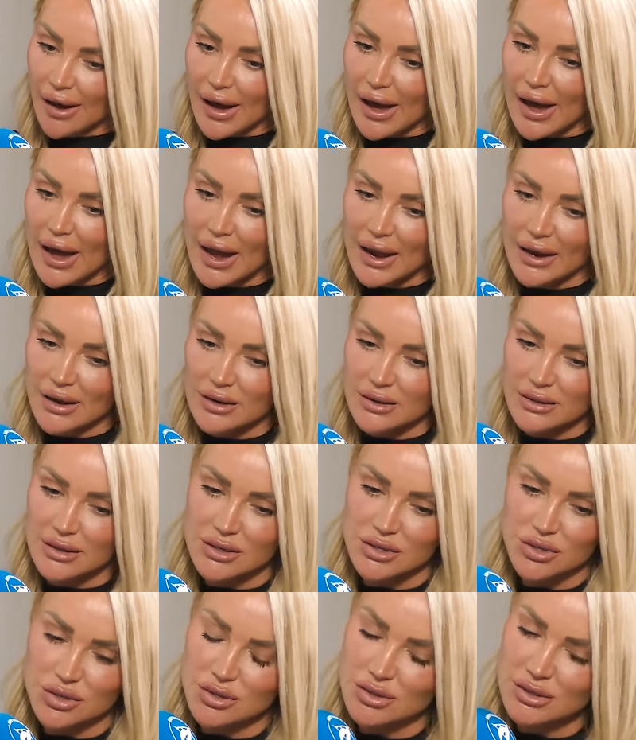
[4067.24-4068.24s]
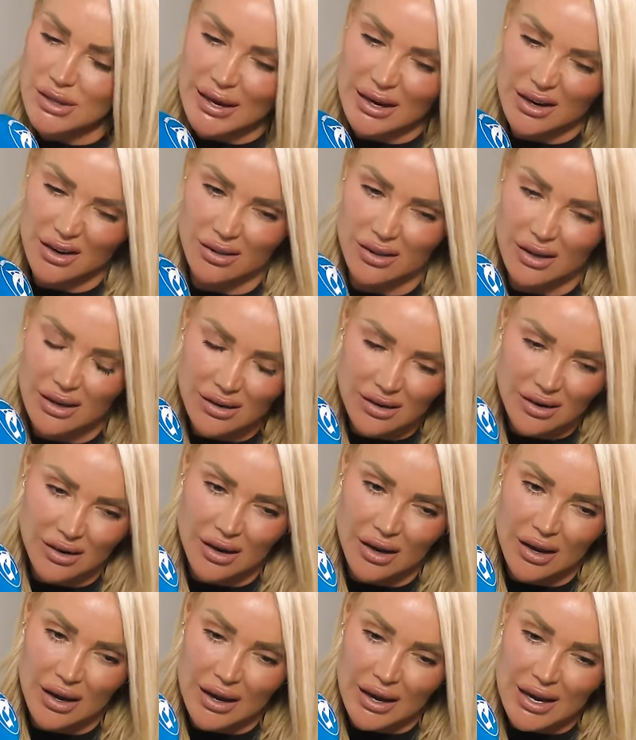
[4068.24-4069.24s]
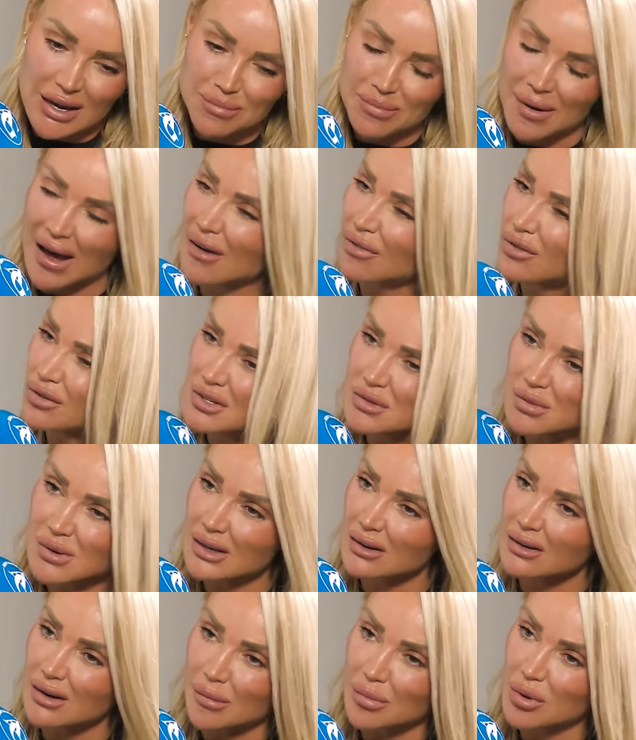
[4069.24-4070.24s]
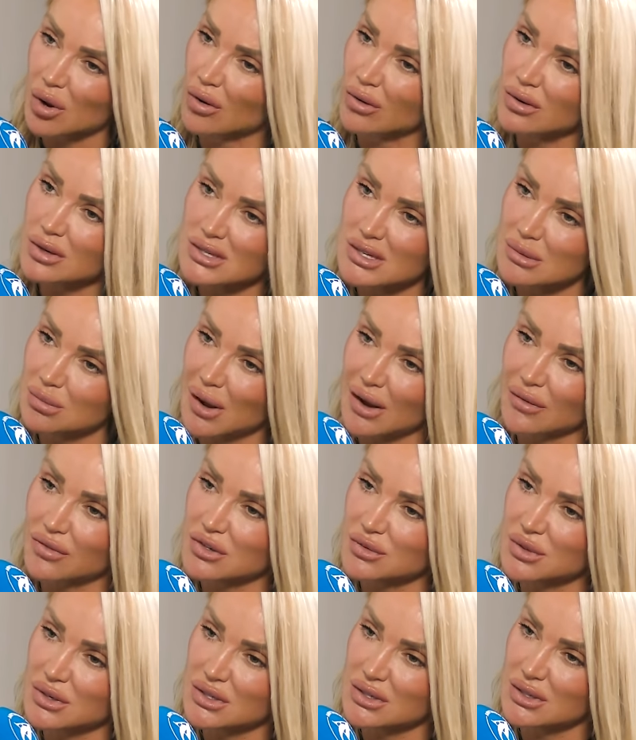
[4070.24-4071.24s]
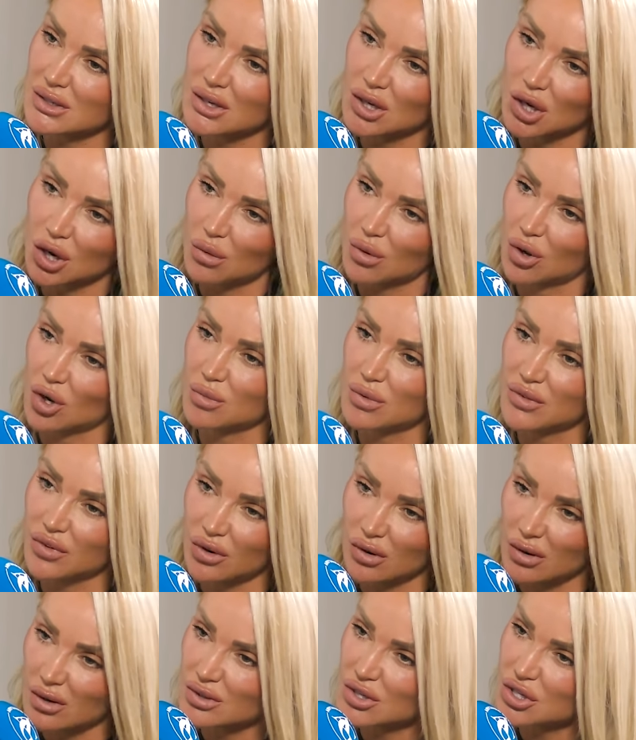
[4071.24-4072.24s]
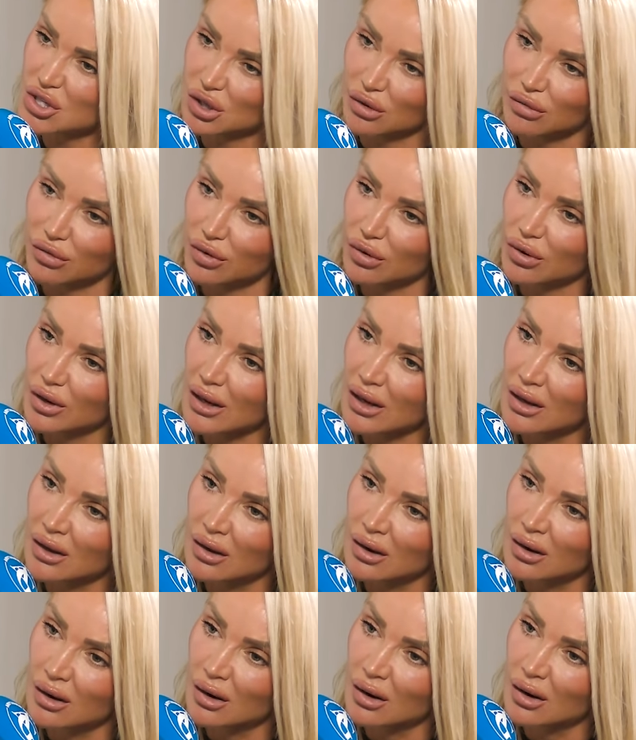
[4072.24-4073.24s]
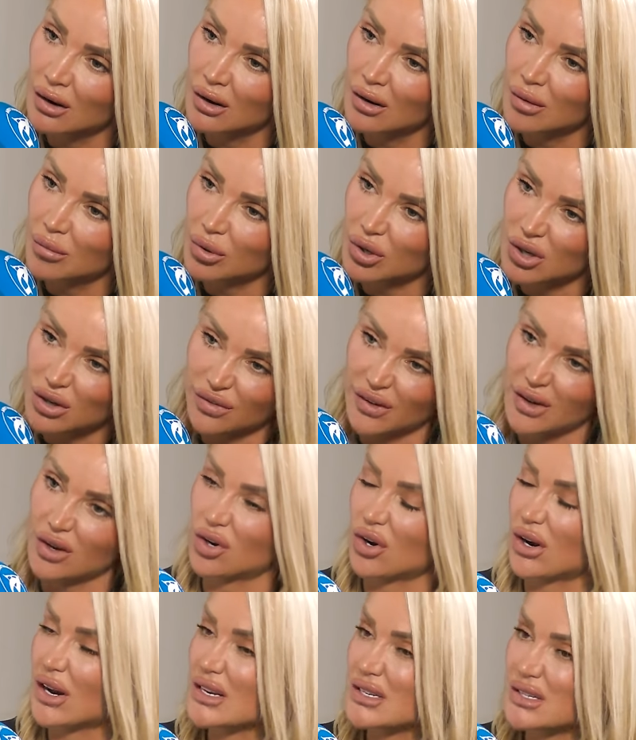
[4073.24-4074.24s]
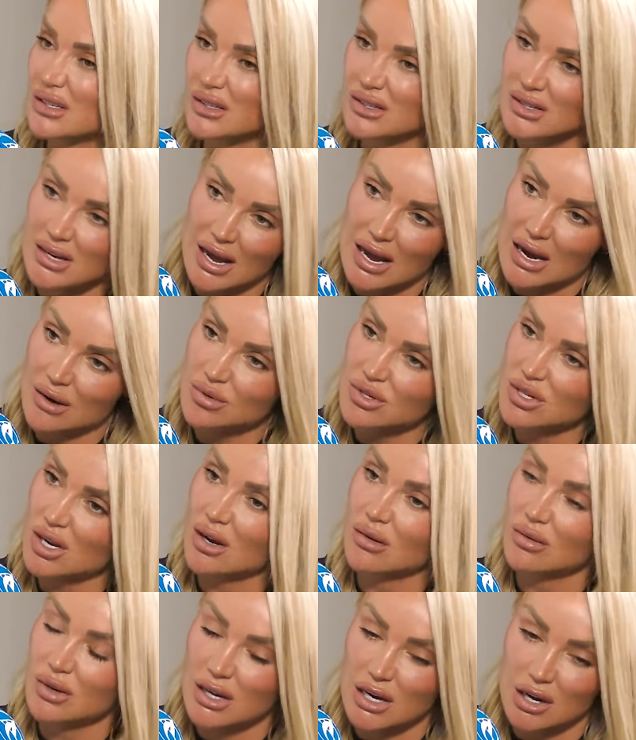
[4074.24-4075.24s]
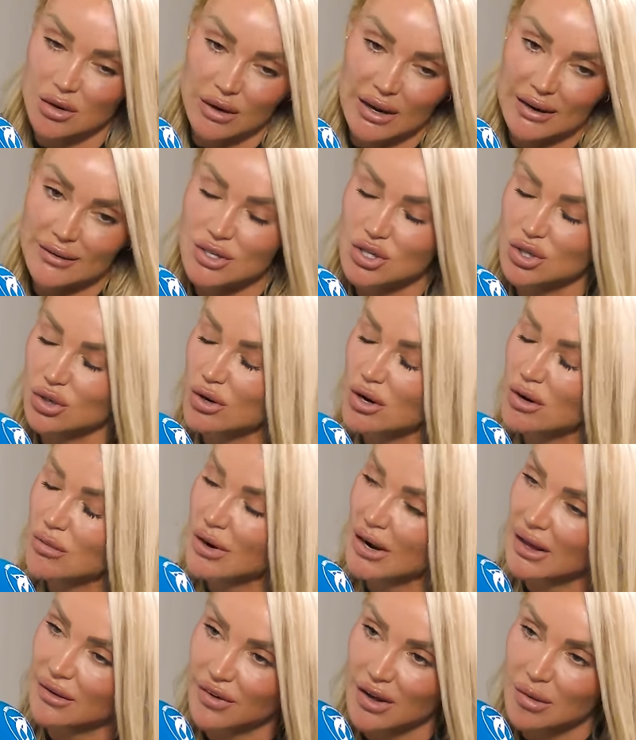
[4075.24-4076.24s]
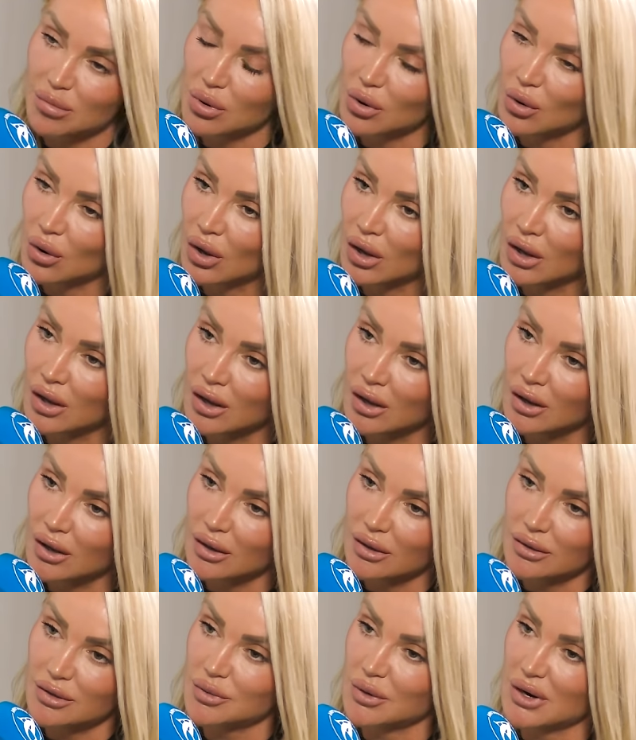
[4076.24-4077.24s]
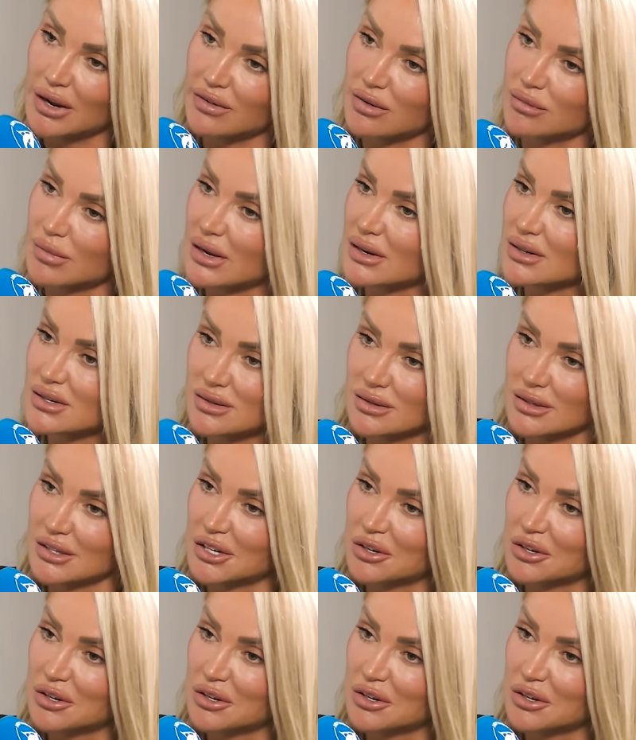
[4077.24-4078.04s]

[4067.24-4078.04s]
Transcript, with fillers: And they just like, I think it baffles me. I'll be honest, it baffles me. You go home, you've got nothing to show for it. But you felt great at the time. So, you know, life's short, whatever. But whatever makes you